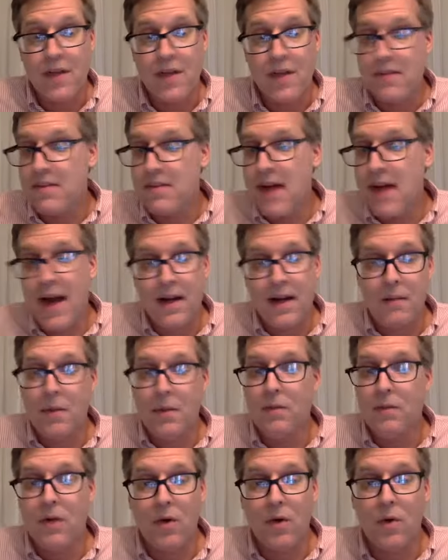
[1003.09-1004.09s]
that's not going to
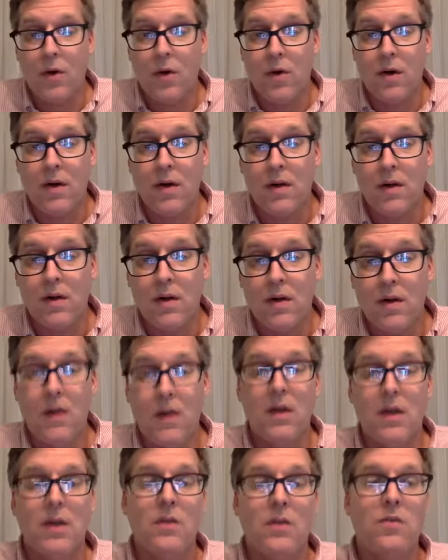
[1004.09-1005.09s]
be recorded.
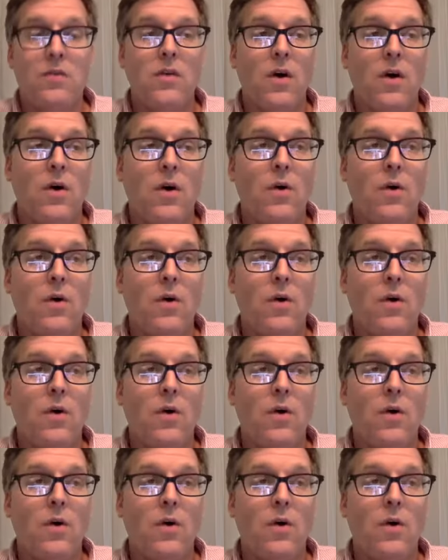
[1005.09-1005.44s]
Okay.